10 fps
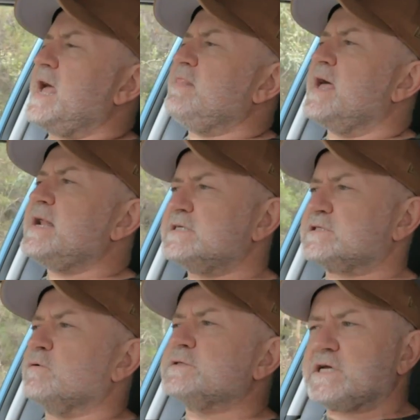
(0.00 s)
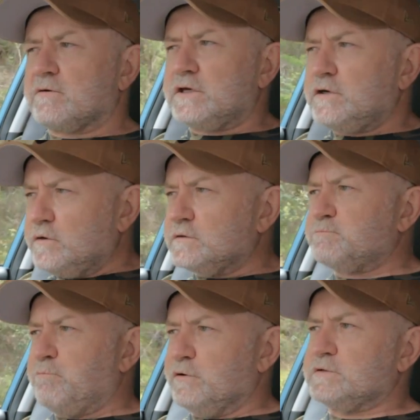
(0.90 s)
And that is also a
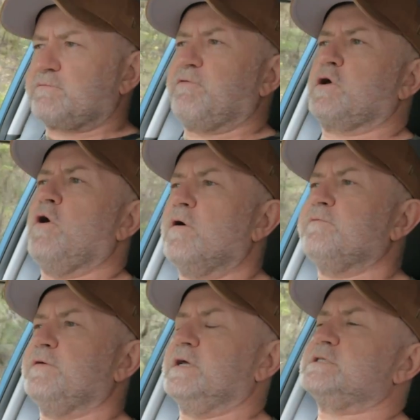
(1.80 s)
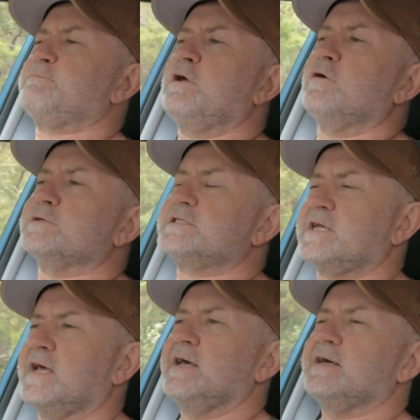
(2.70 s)
huge boost for confidence, because